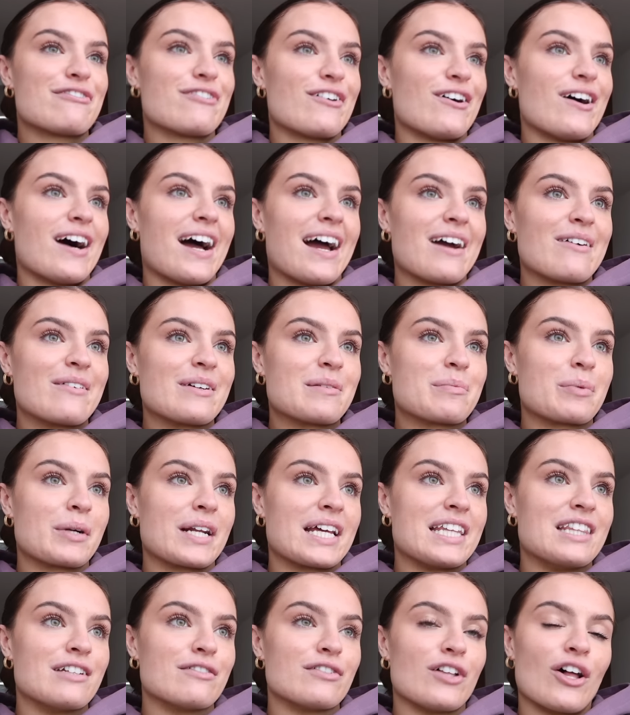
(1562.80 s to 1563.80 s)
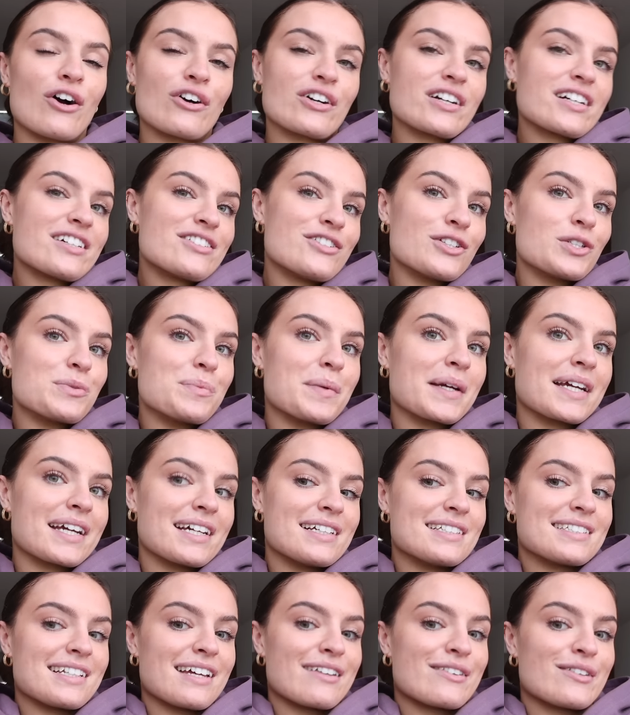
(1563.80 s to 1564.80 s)
thought I would put it in the vlog, just
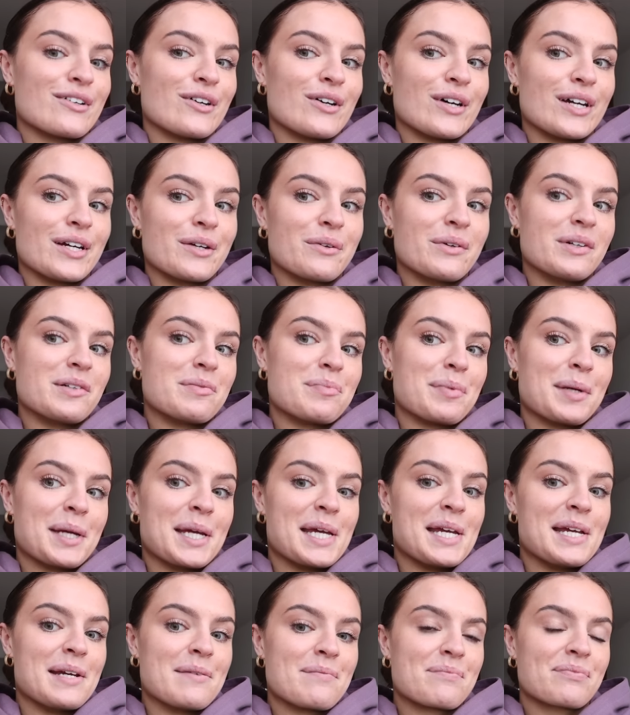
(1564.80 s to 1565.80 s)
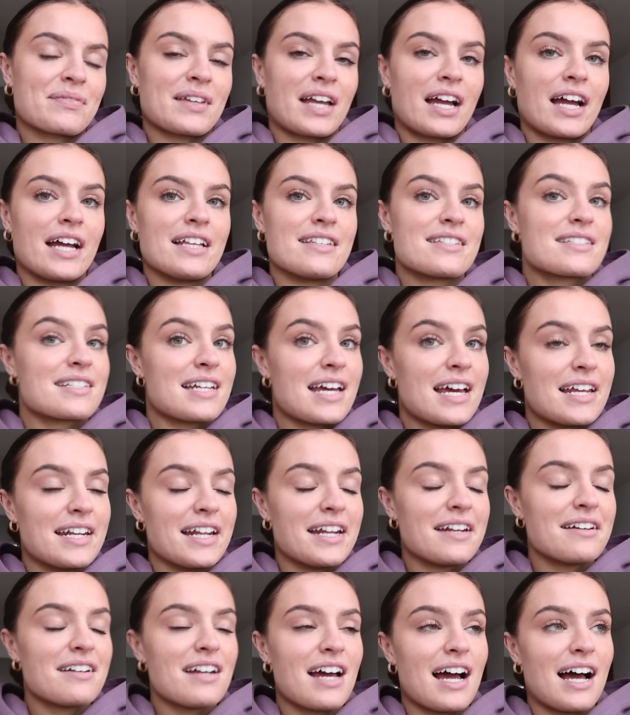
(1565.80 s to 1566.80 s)
because I thought it would be
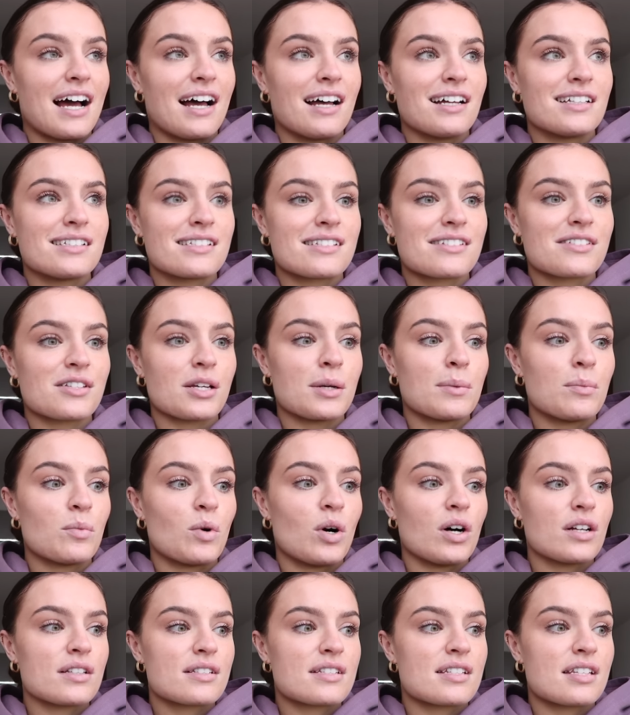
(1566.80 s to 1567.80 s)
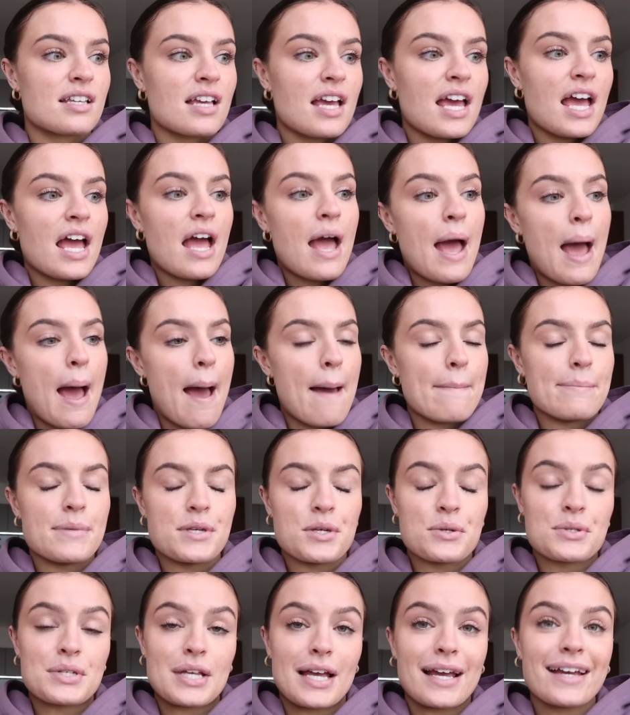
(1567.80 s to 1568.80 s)
entertaining and somewhat
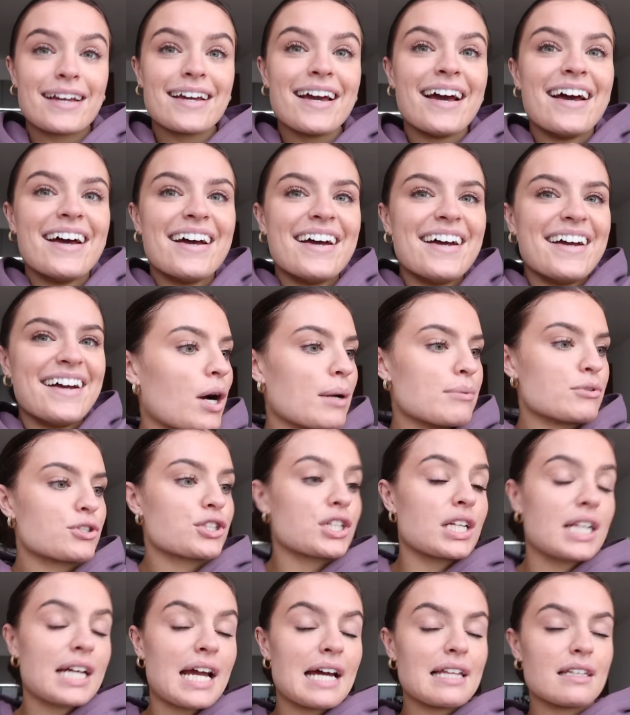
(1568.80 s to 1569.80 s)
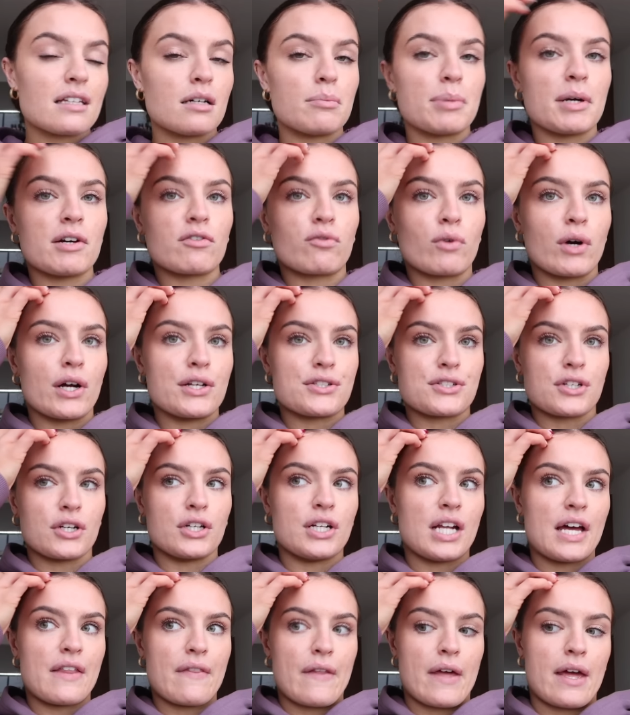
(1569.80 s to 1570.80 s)
amusing. But I'm just gonna get a little bit of work
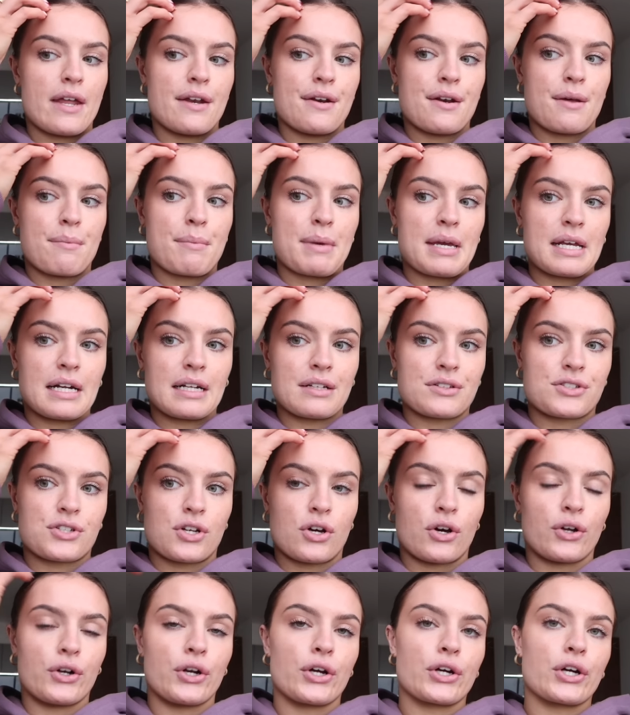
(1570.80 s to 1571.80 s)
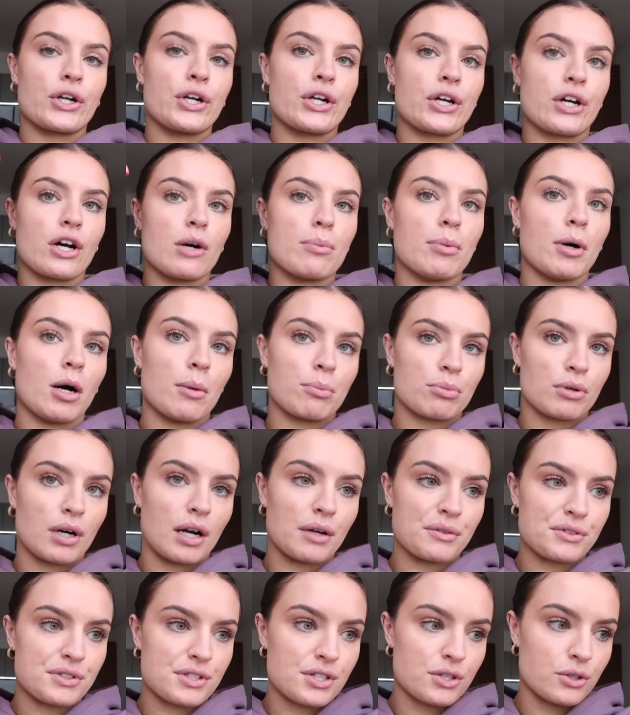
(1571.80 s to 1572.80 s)
done, and then me and Anton are gonna go pop
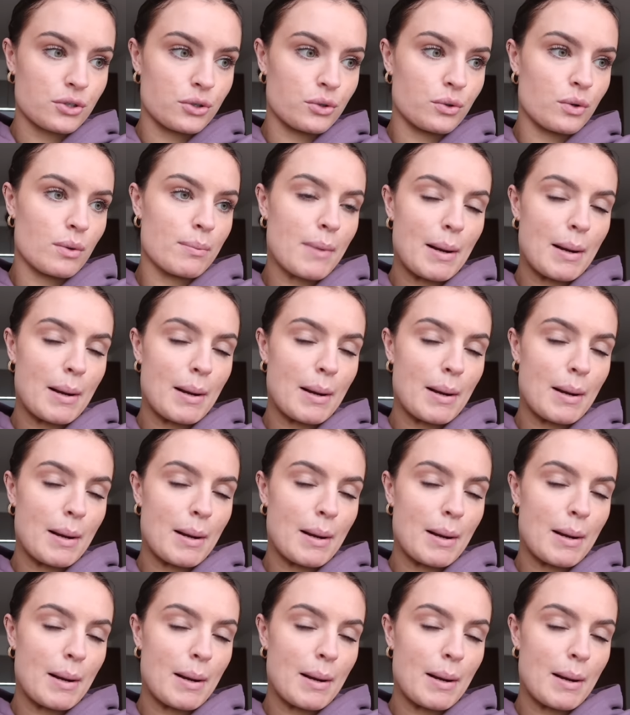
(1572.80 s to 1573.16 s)
around to